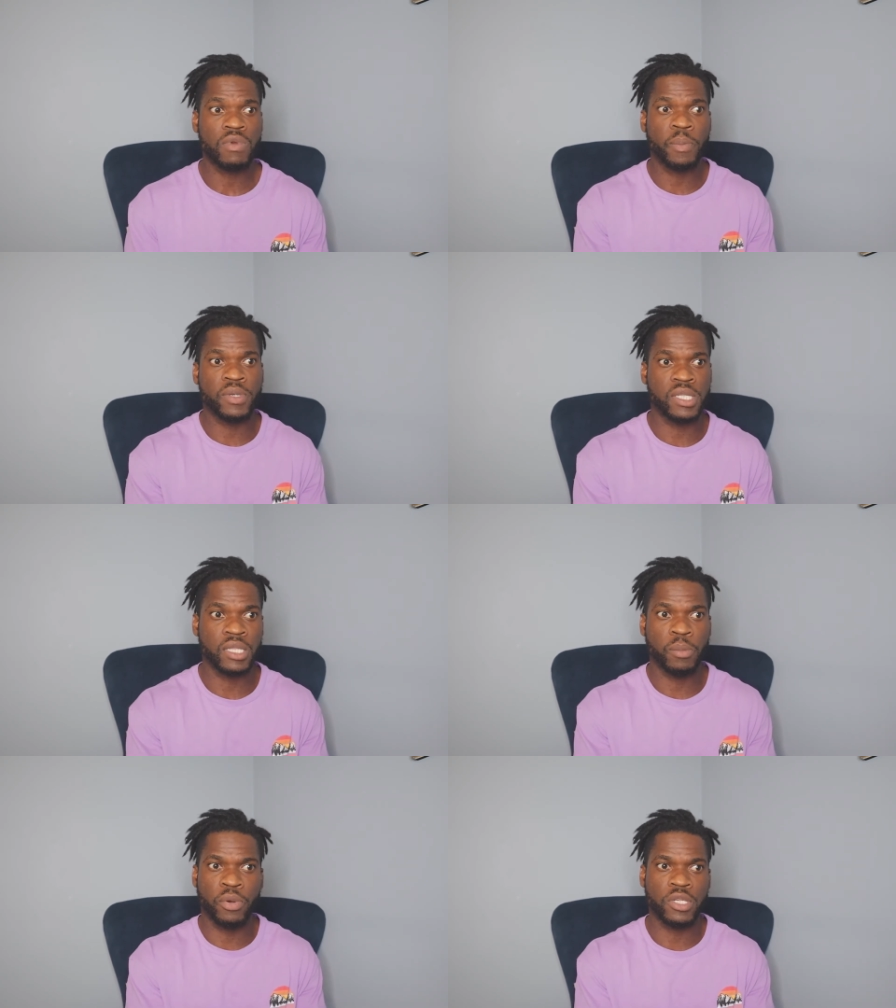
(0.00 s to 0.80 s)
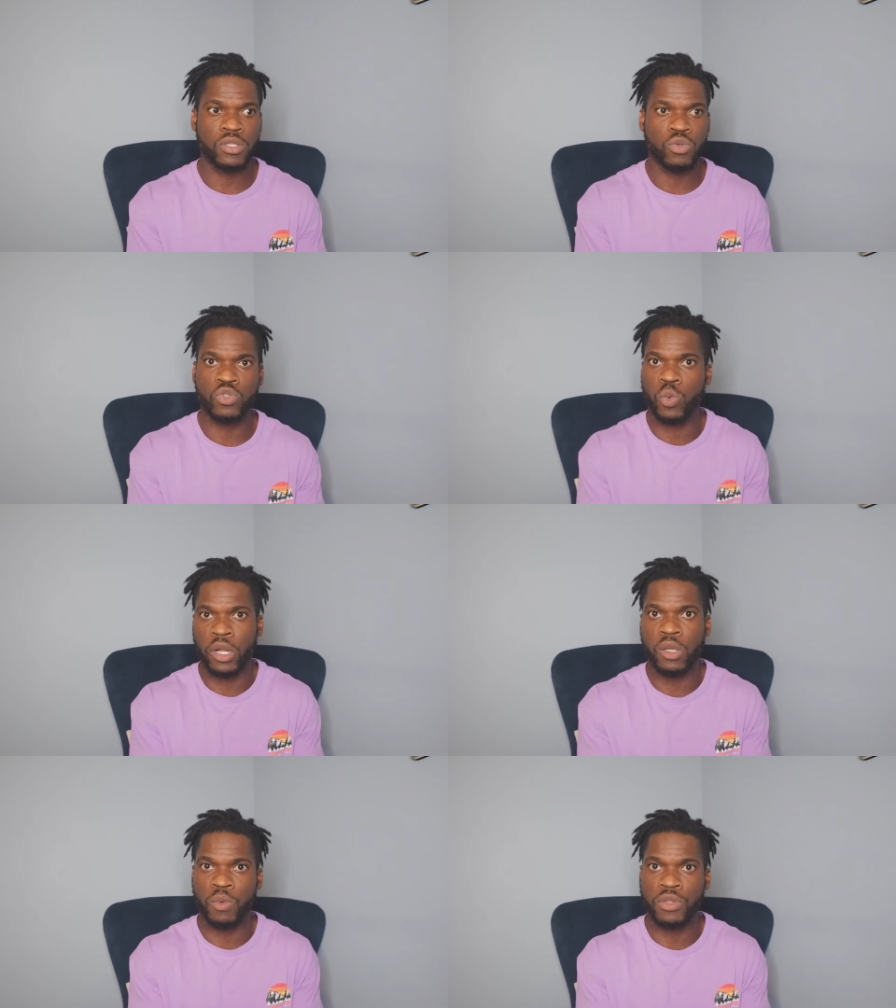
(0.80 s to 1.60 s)
represent the person who's
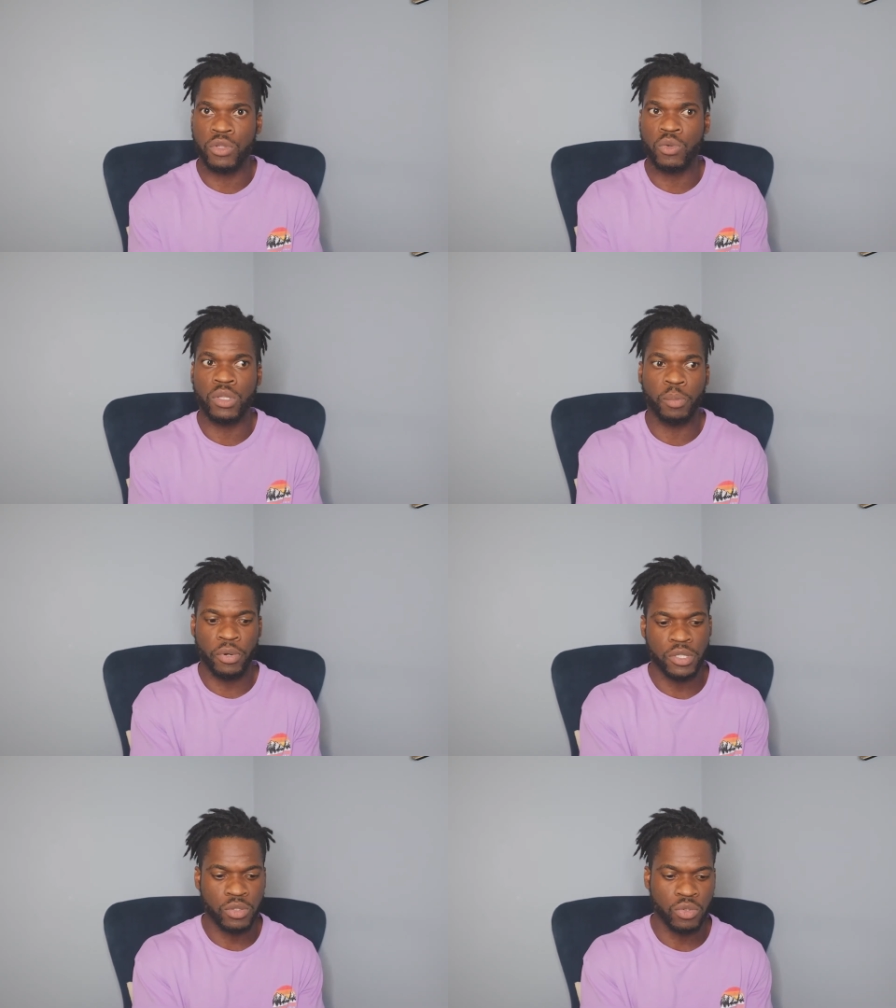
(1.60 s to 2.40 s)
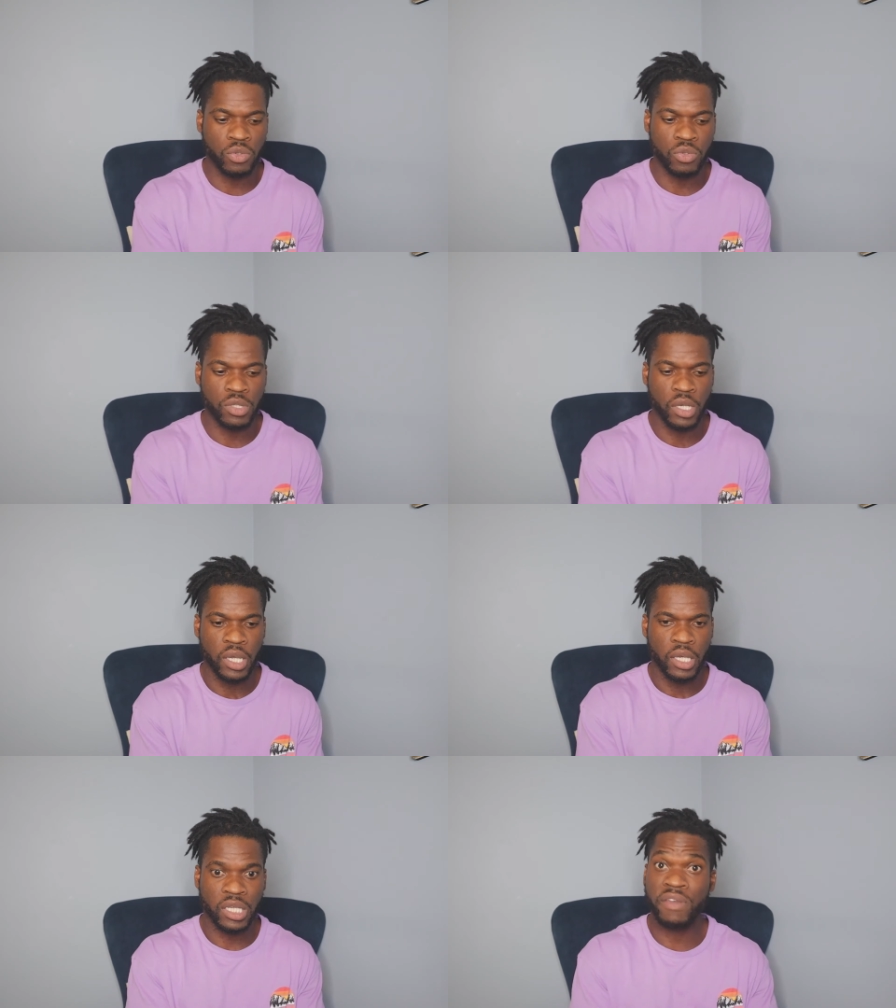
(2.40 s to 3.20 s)
working with you and the person who's
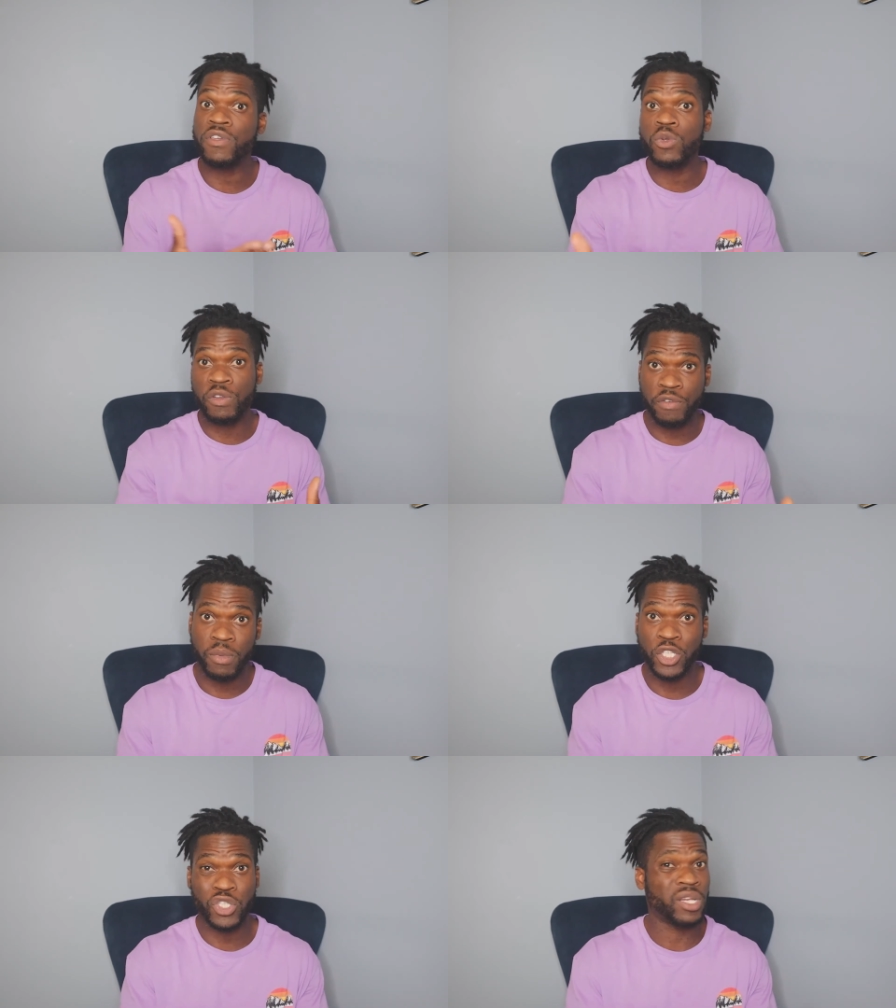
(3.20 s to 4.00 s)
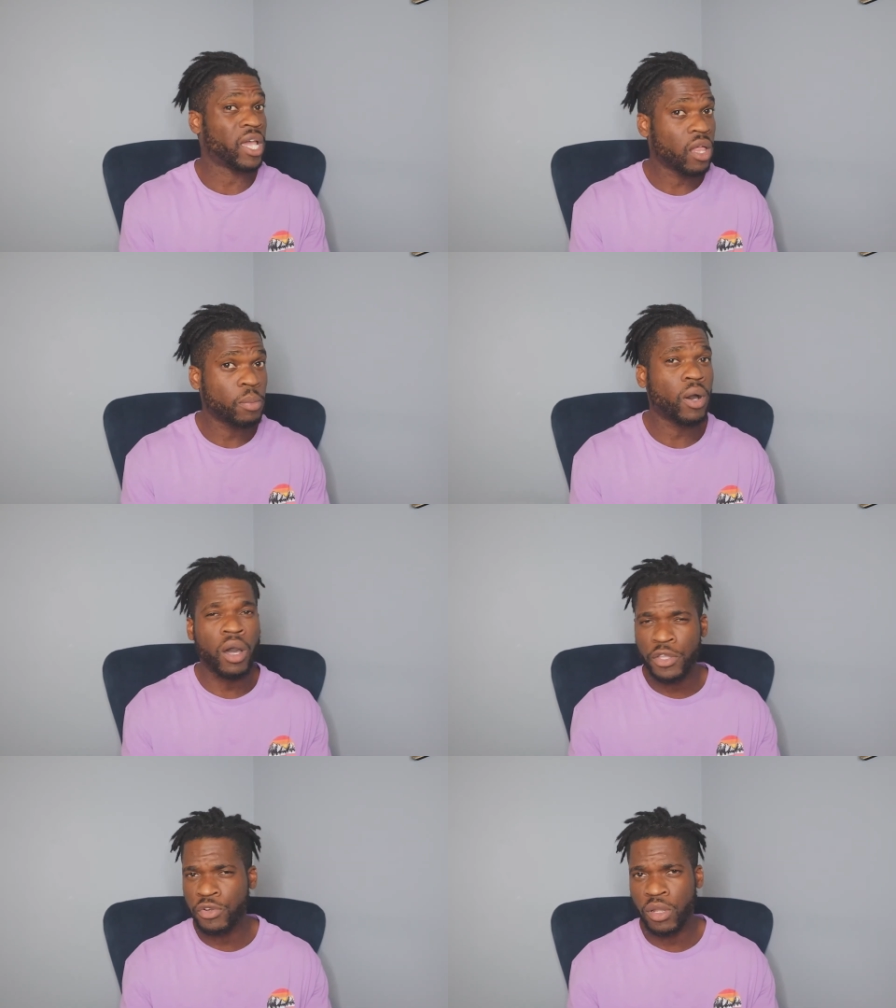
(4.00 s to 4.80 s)
giving you information and help
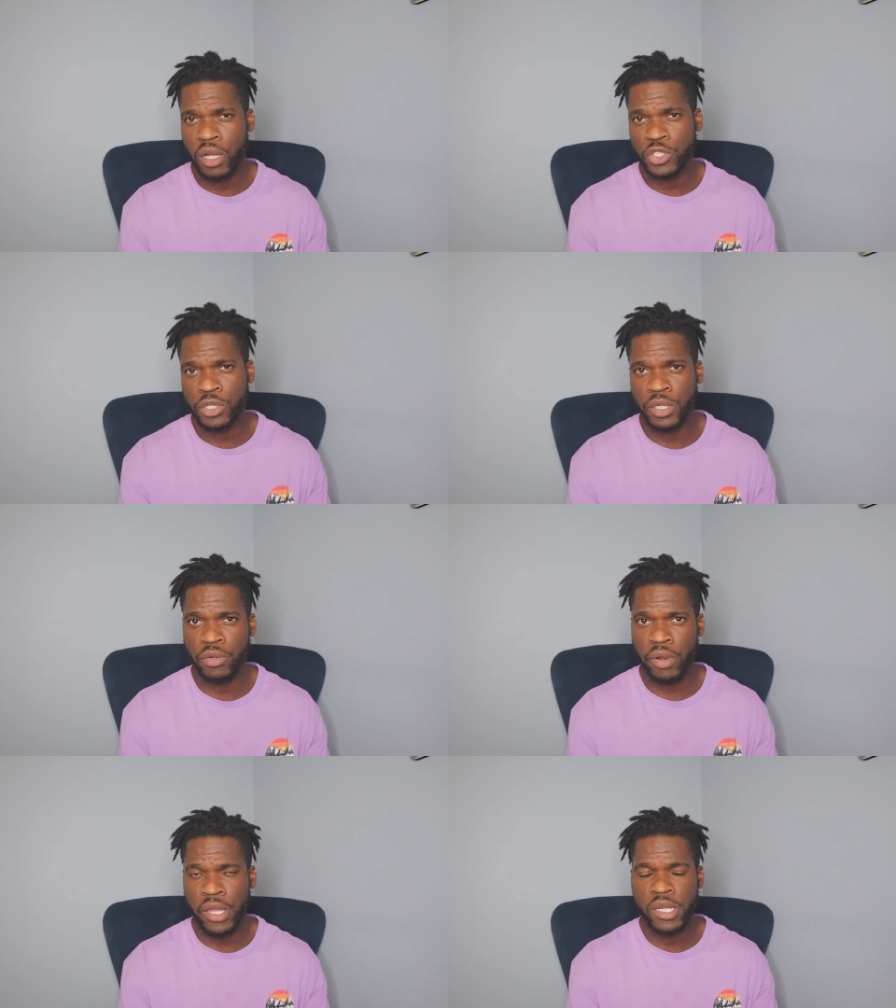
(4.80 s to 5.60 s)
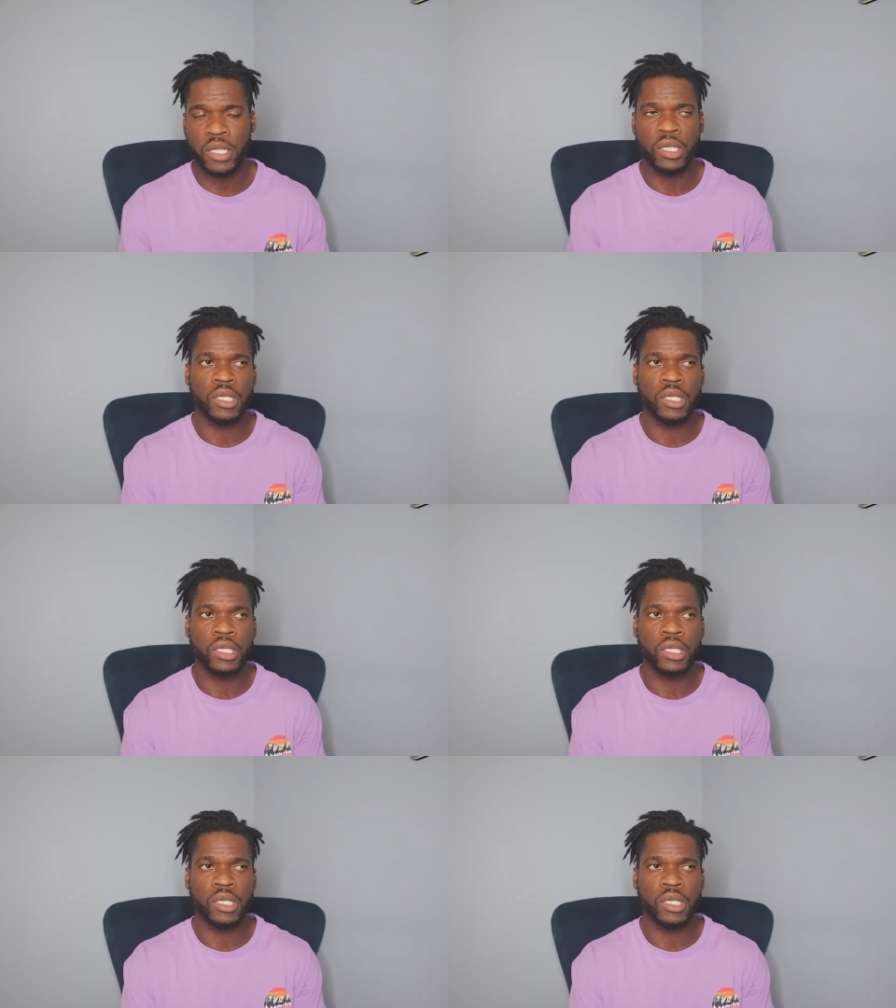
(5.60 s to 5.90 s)
on your lock journey, right?